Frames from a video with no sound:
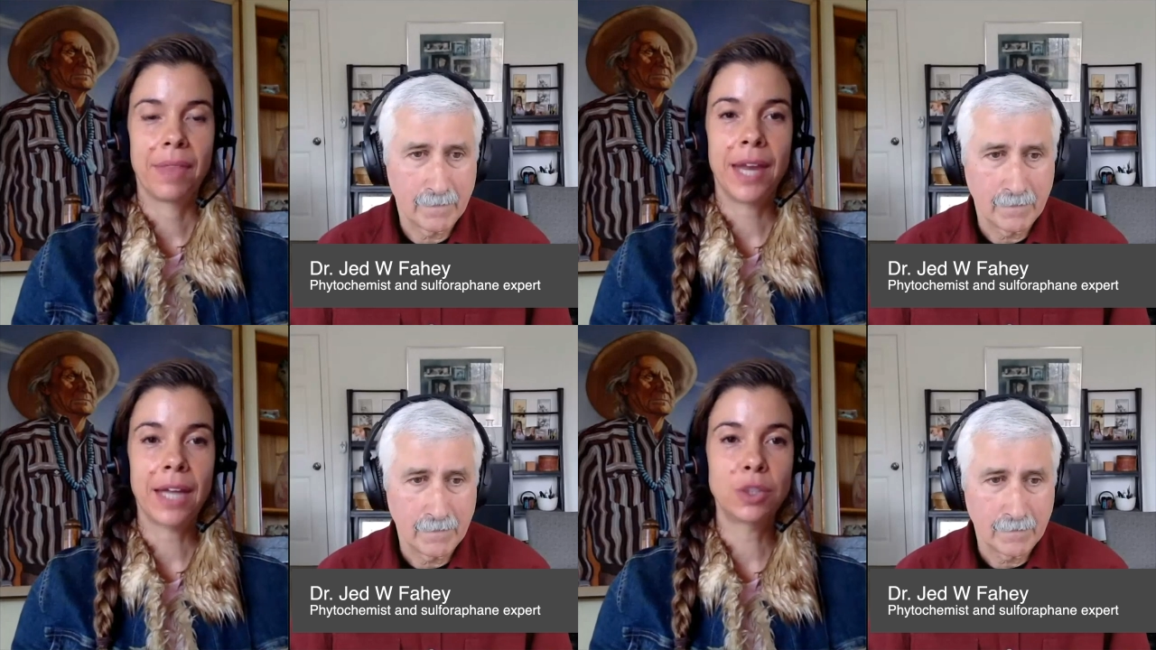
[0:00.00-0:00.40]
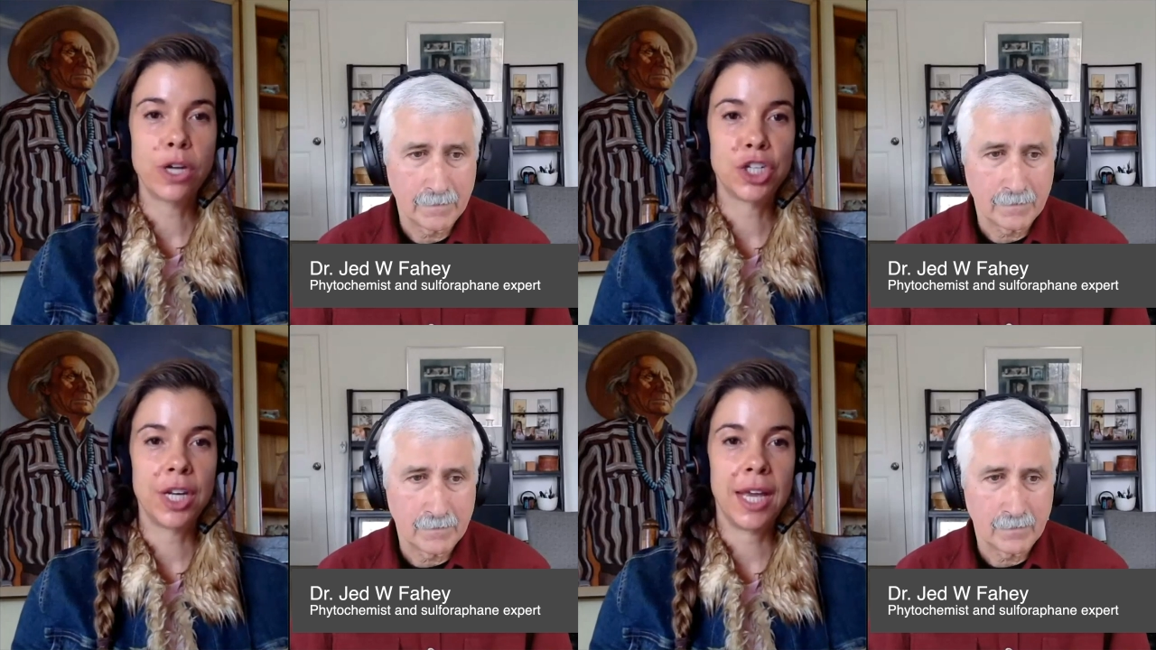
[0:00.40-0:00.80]
Speaker 1: The next
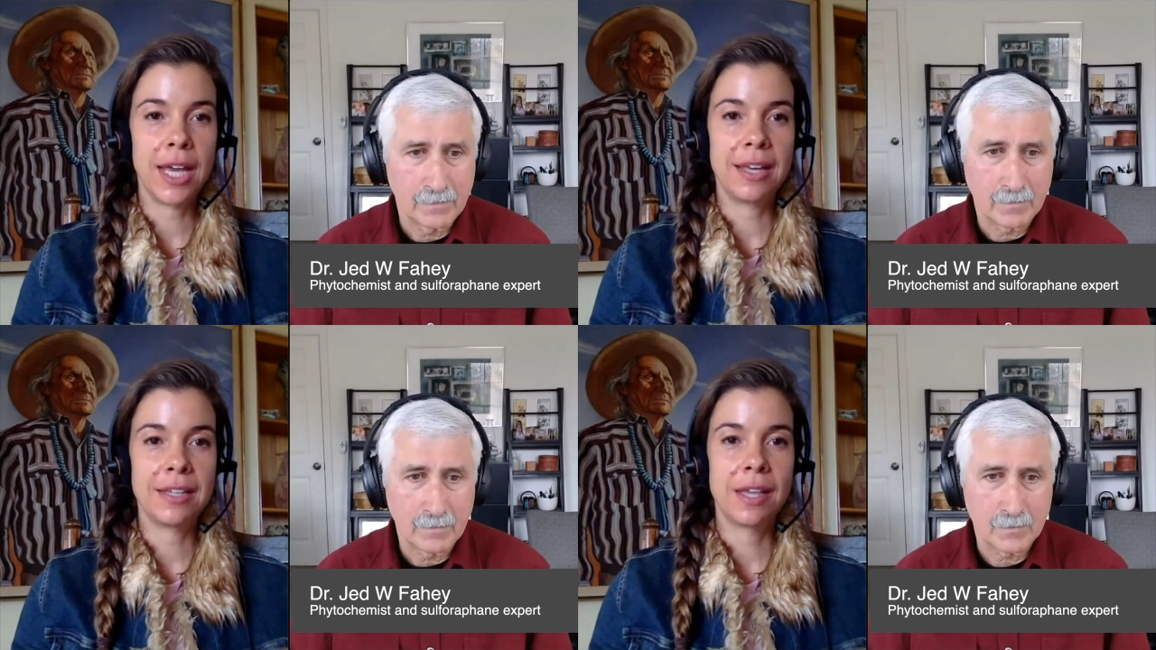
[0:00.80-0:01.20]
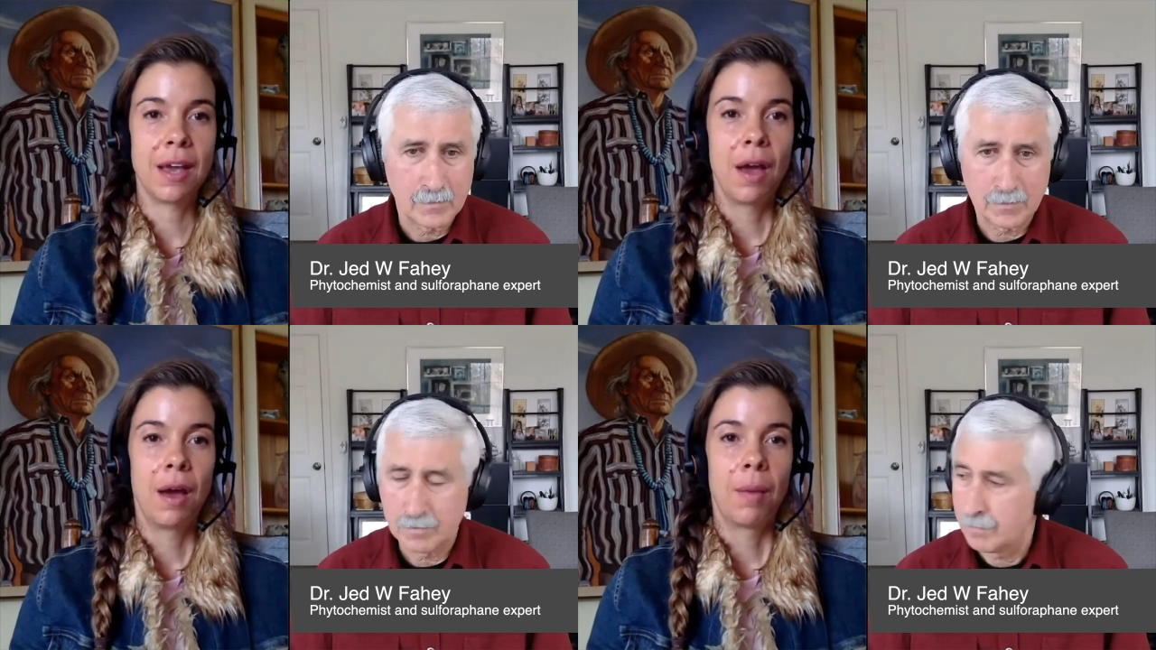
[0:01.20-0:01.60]
question is
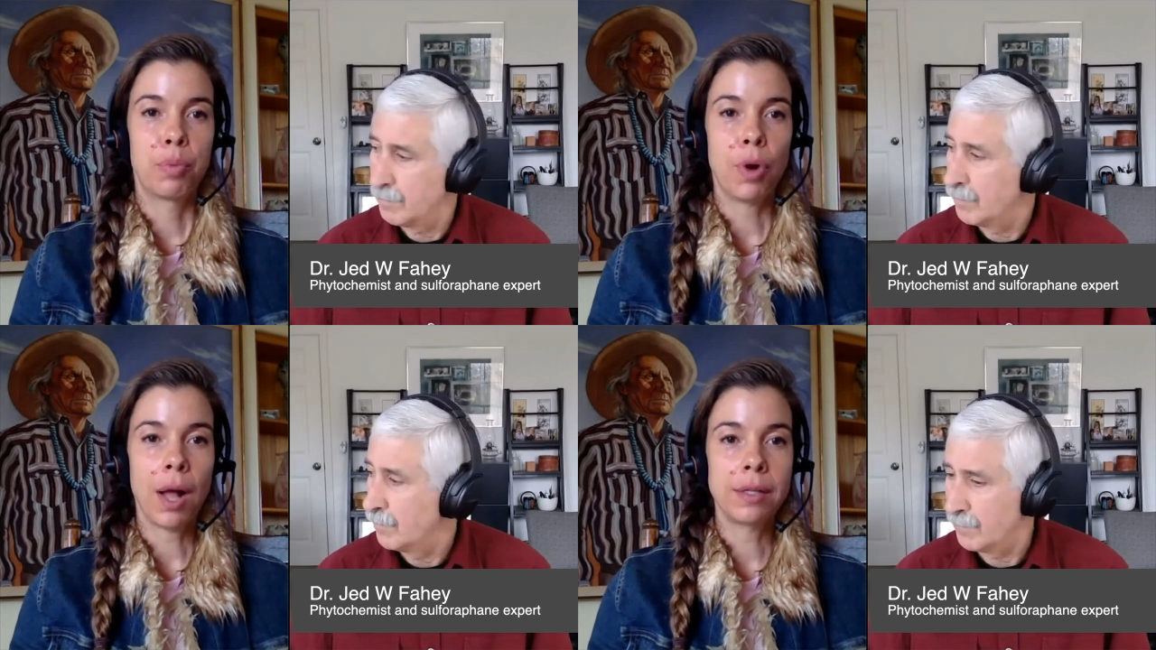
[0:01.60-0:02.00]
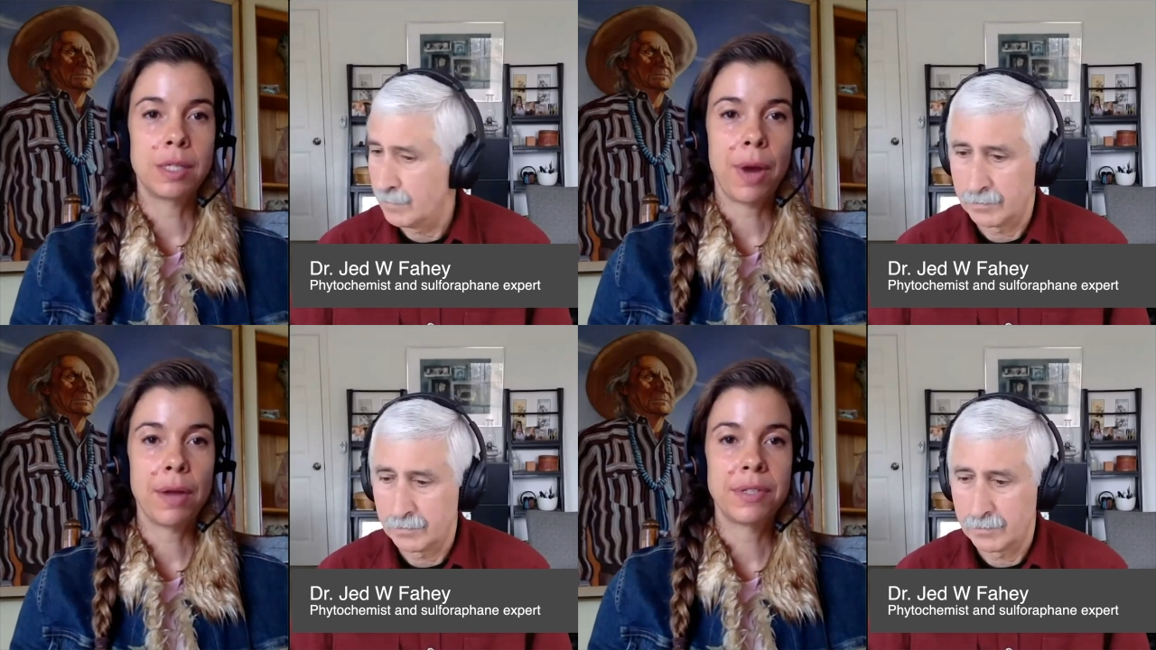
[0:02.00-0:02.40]
broccoli
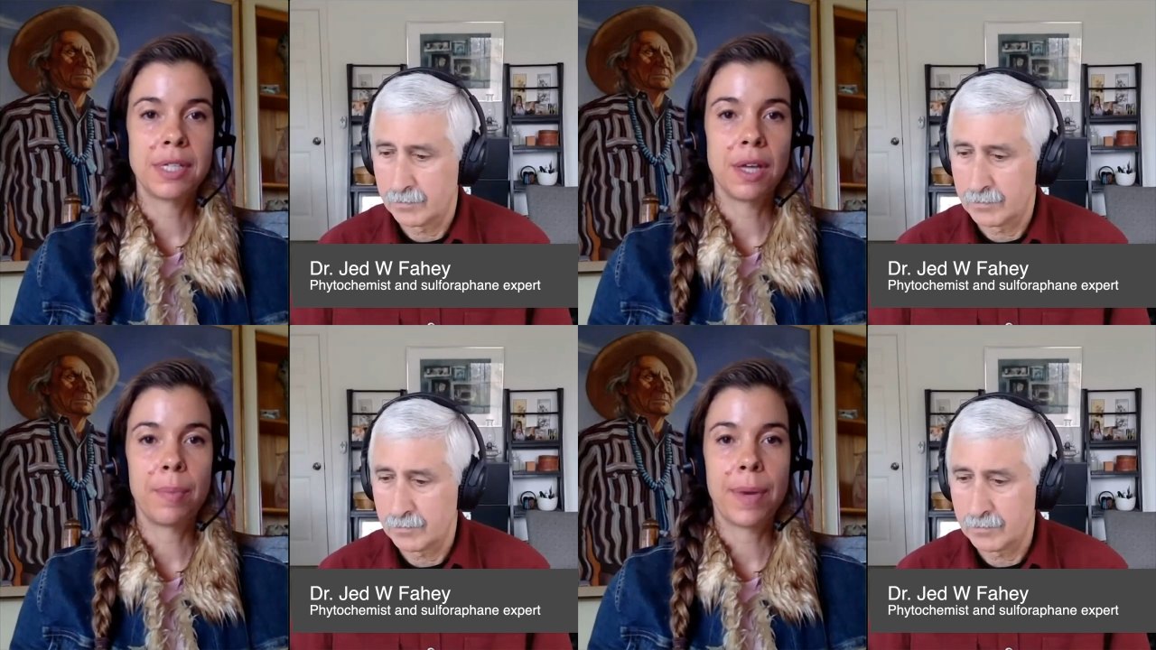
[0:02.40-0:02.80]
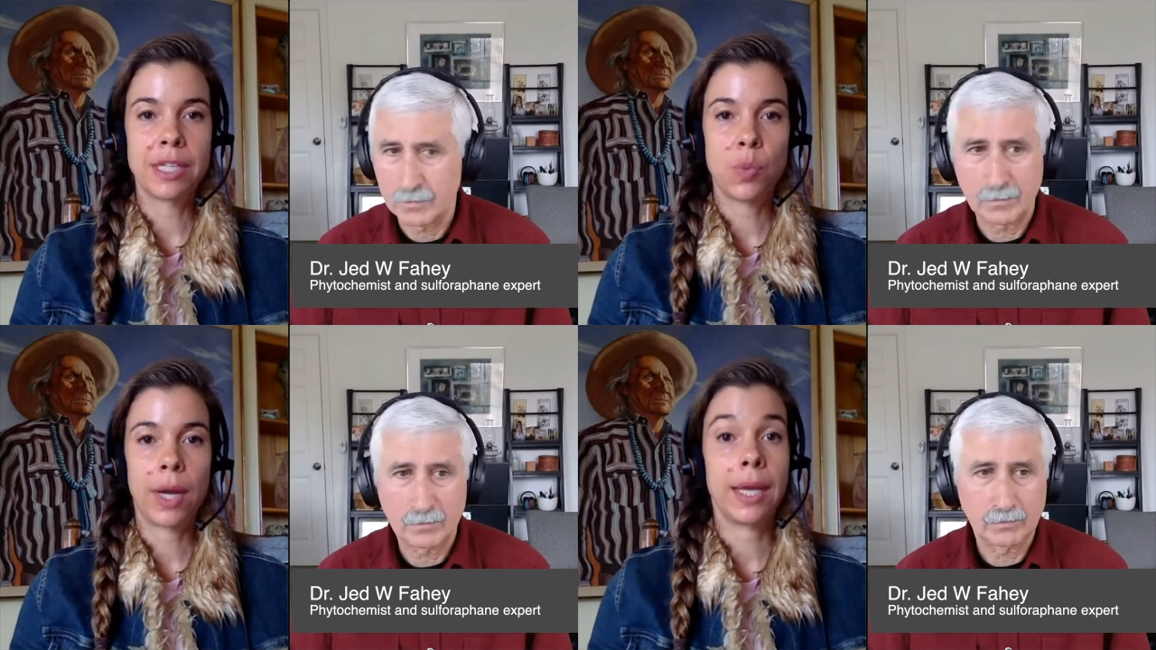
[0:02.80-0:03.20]
sprouts still the
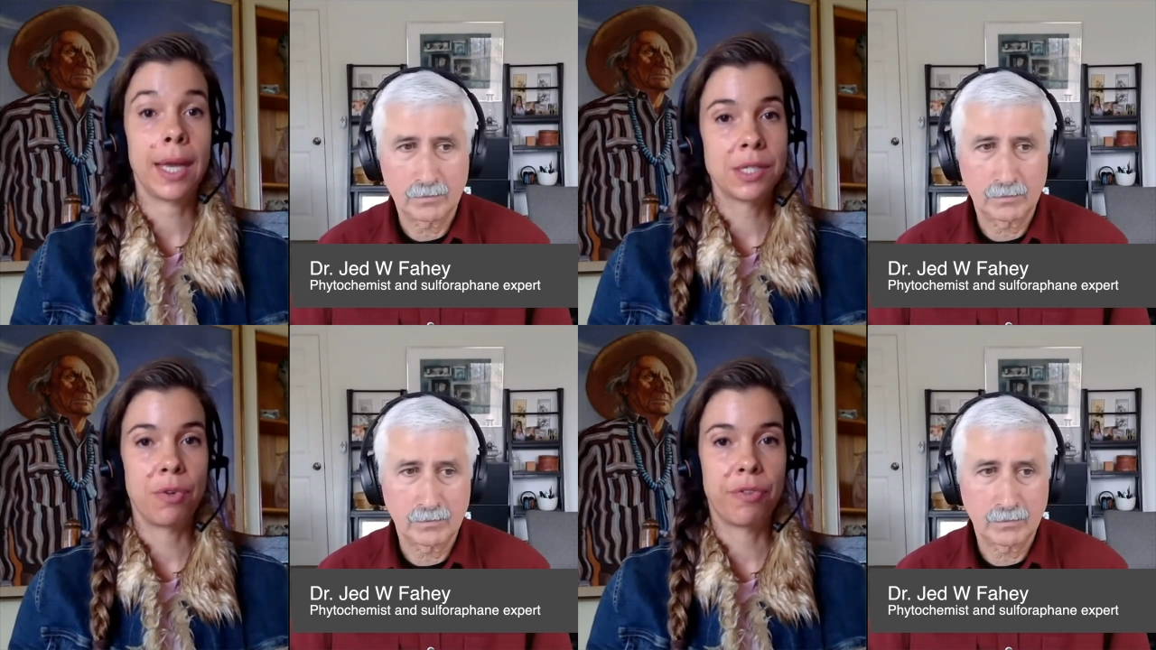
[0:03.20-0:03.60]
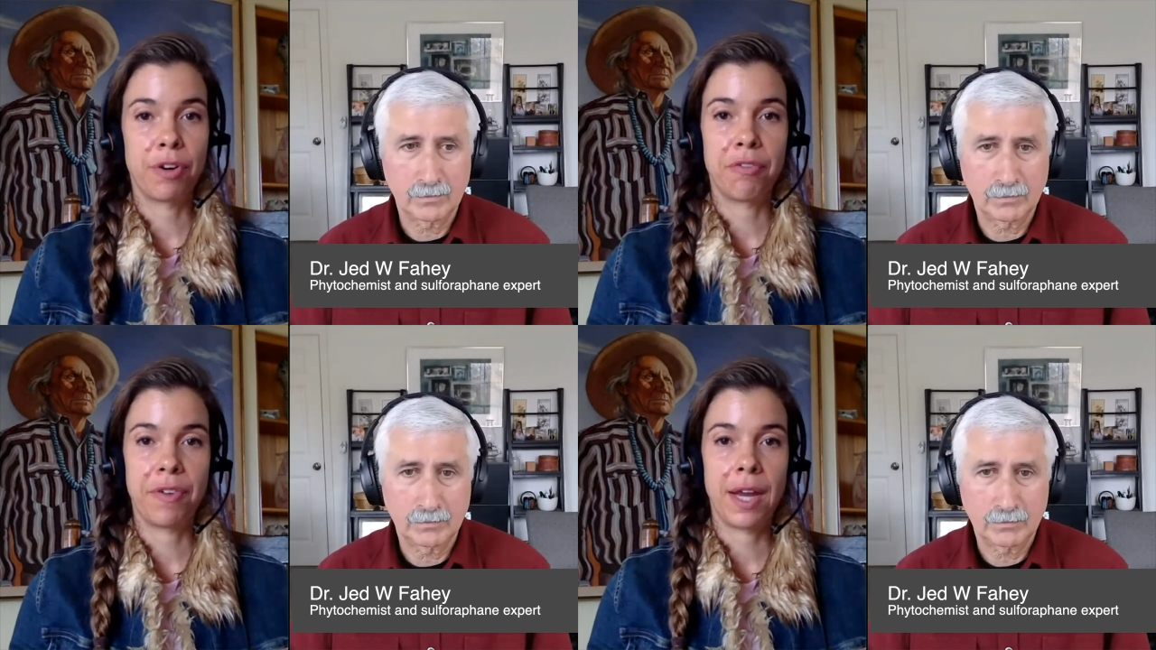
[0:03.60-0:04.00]
best way to get
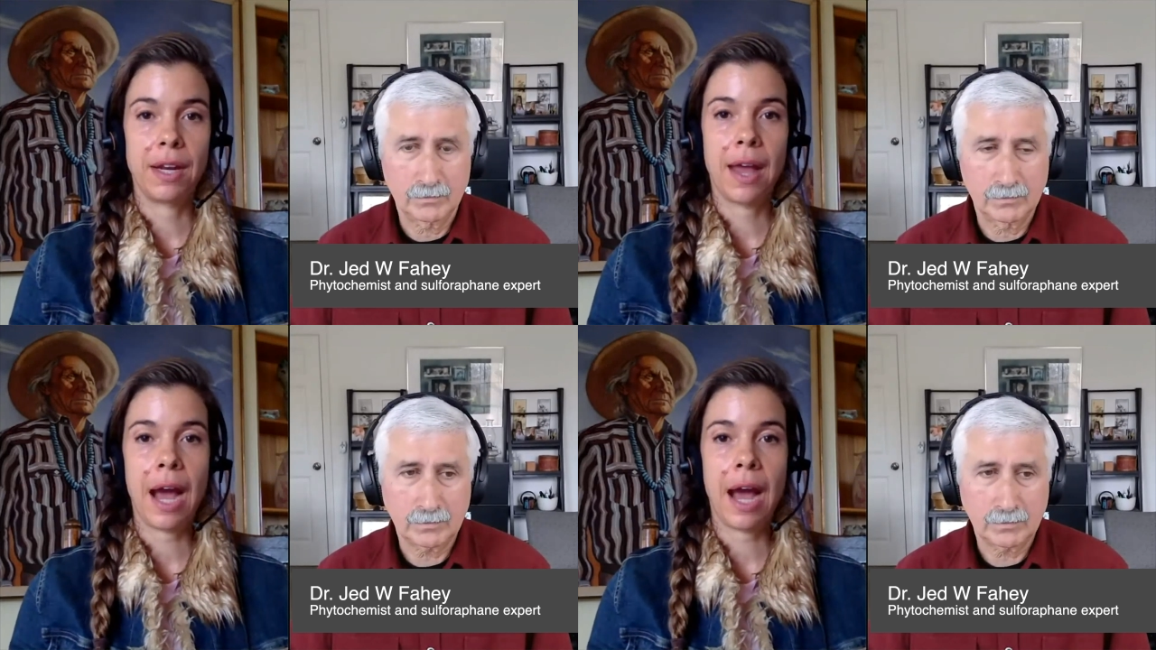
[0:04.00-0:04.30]
sulforaphane.